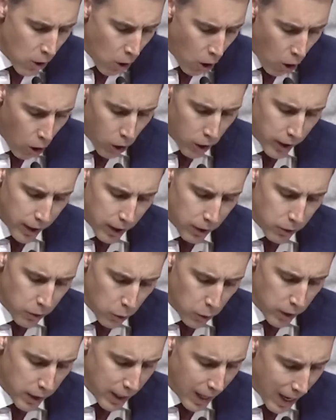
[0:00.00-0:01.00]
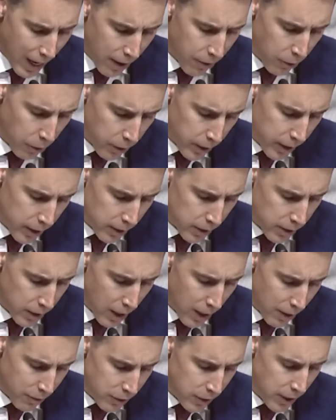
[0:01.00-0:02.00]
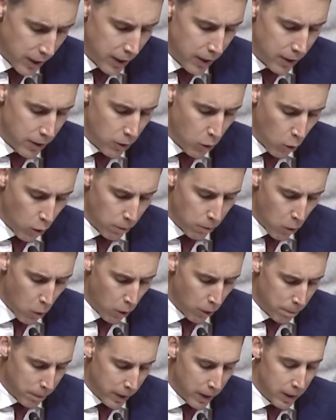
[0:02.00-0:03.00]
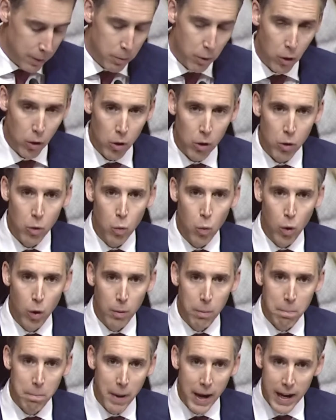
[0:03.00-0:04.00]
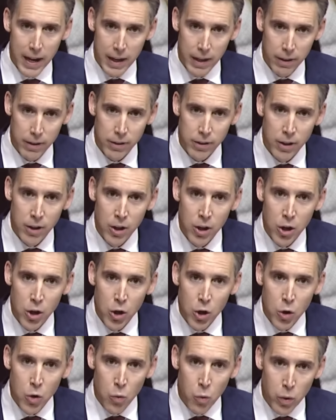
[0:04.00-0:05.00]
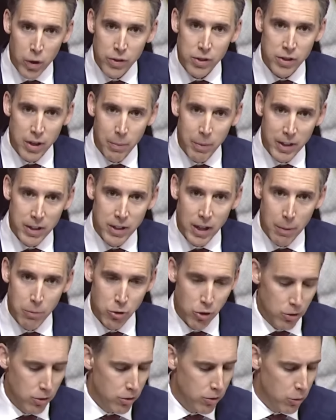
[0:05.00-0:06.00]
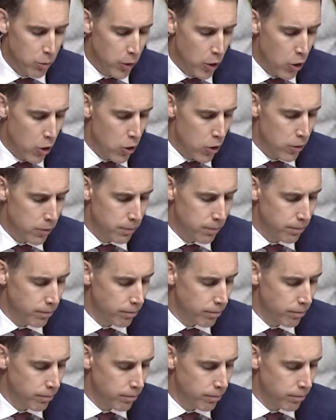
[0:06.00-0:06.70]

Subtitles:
all indoor gatherings of 10 or more people were banned, with some exceptions. Do you recall?